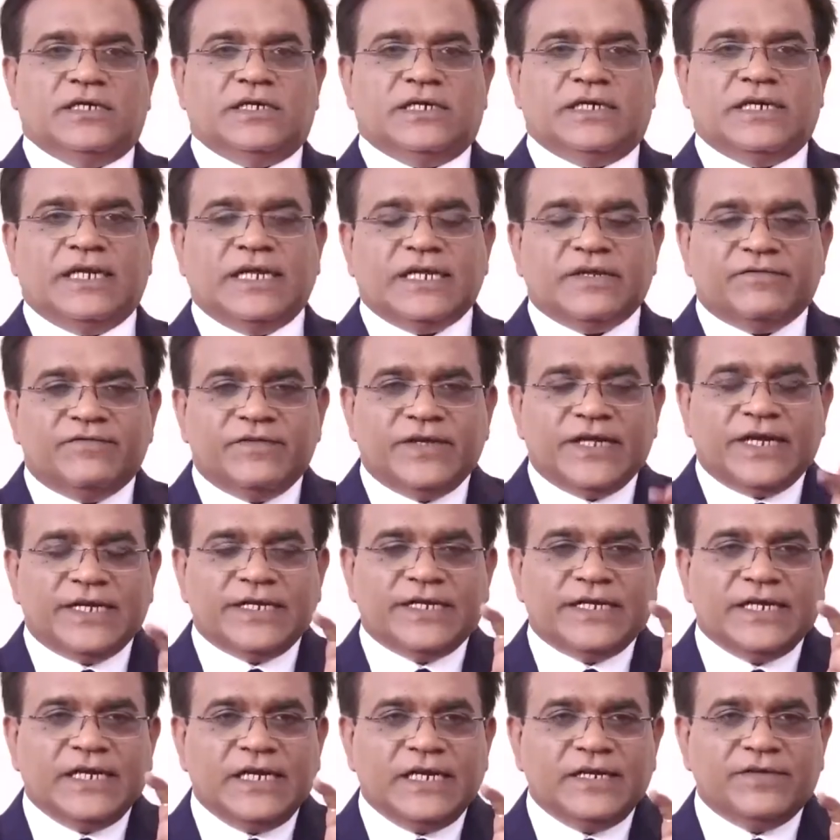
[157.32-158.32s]
Like we are
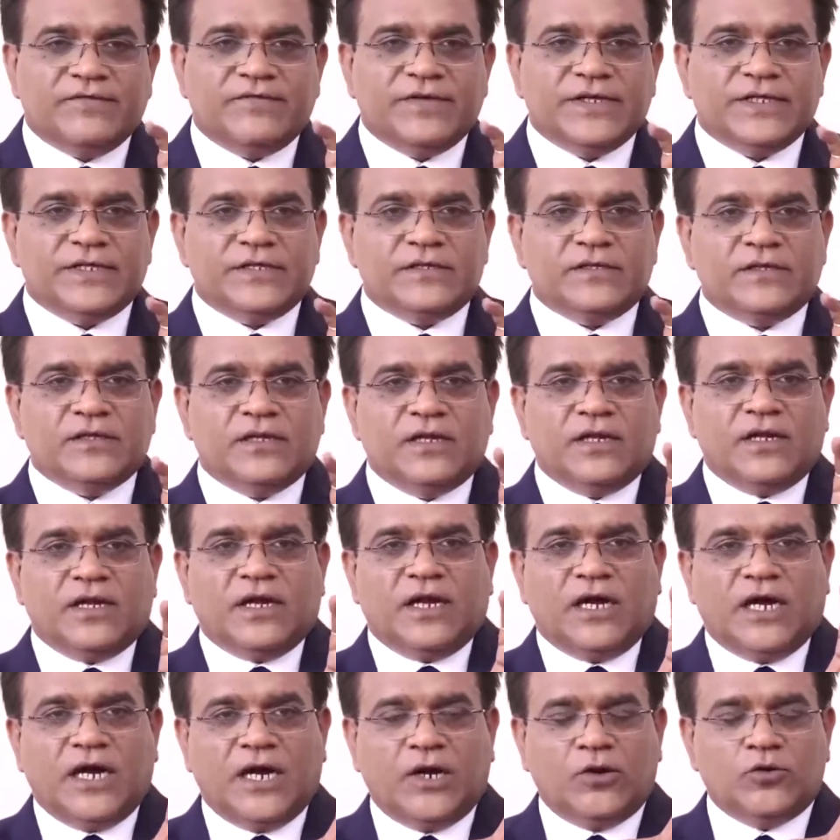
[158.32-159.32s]
dealing with
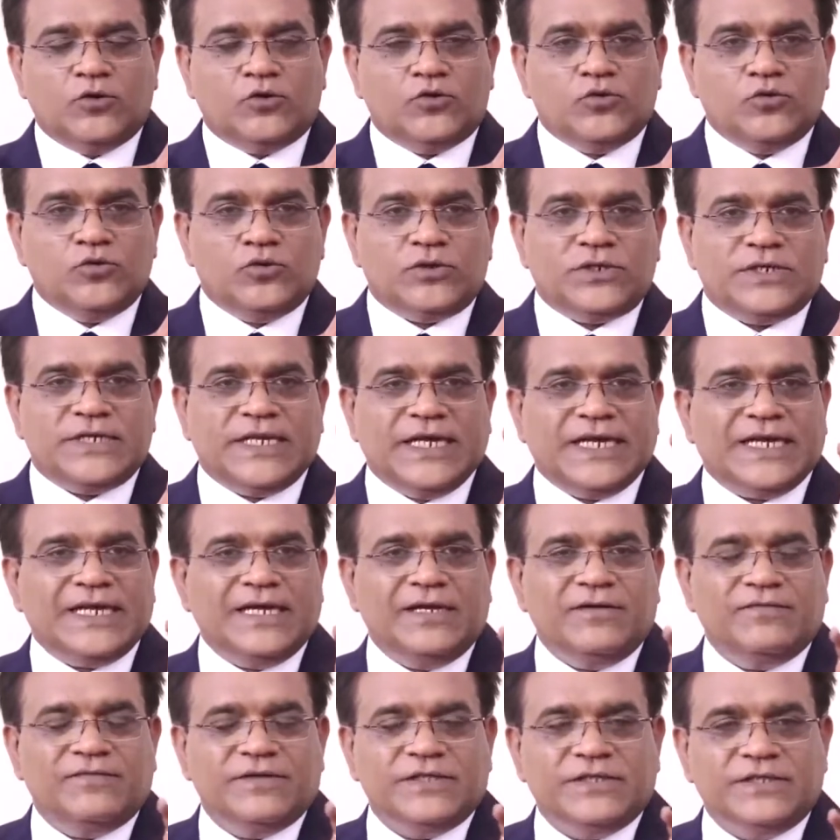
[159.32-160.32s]
how to
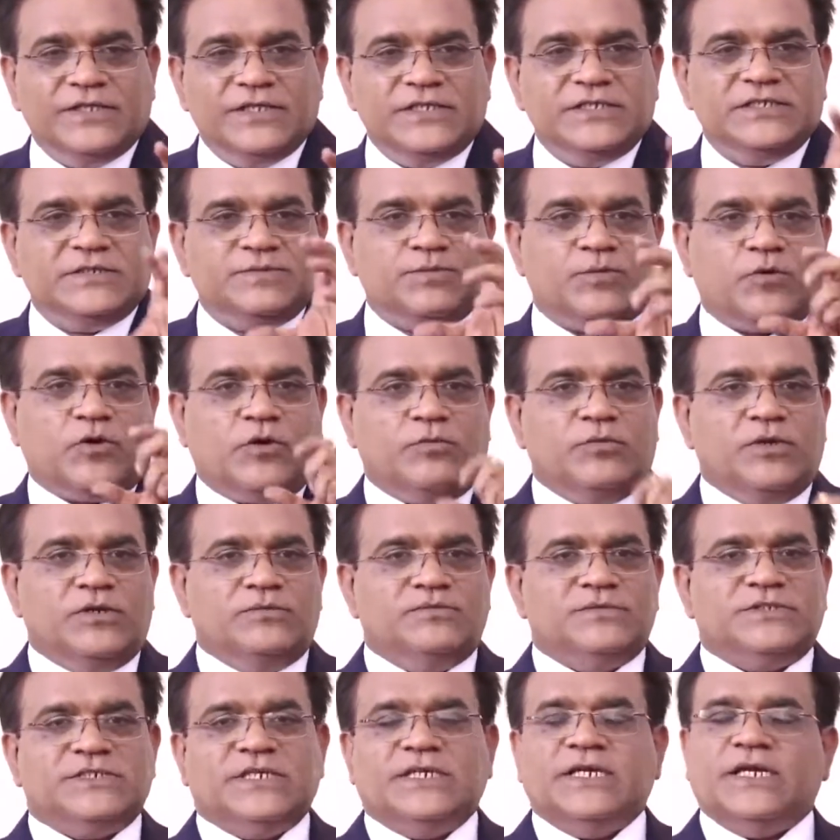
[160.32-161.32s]
tackle with these
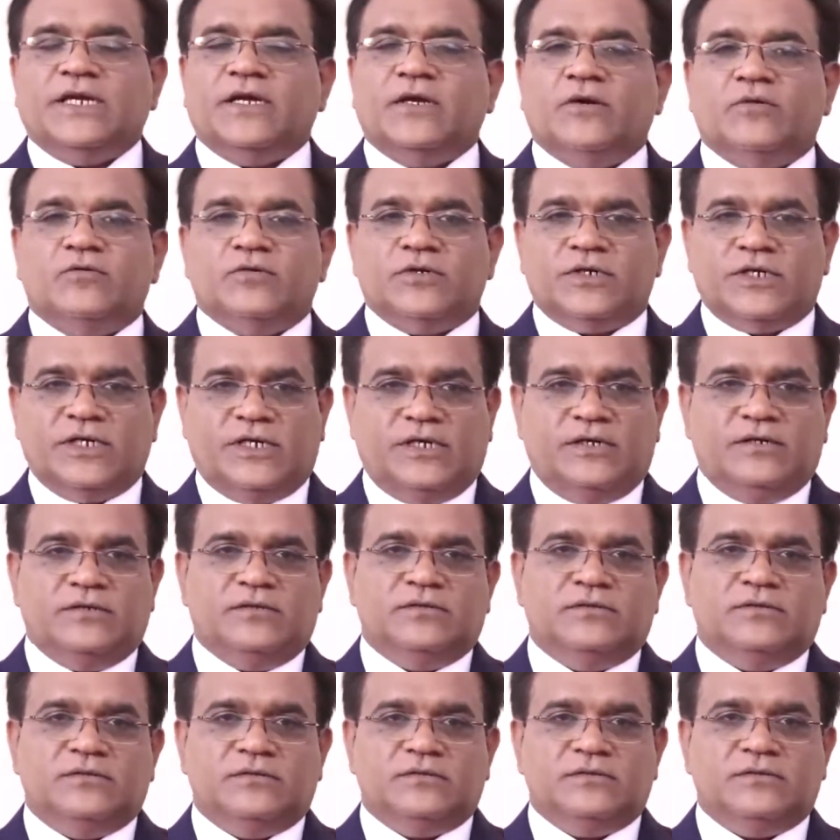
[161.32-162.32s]
problems in accounting,
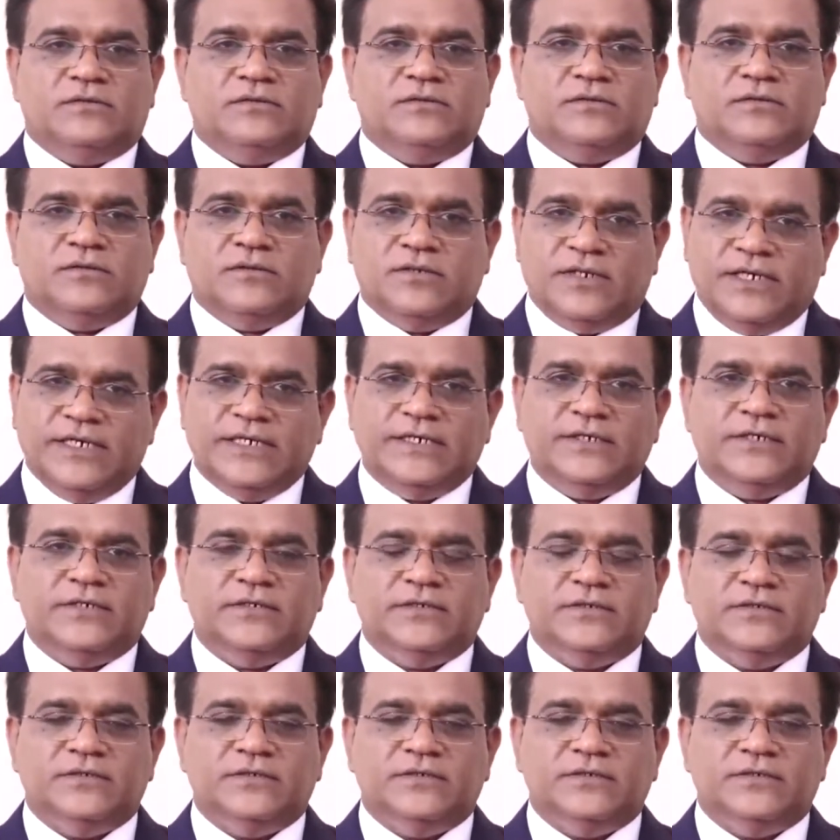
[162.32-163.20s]
right?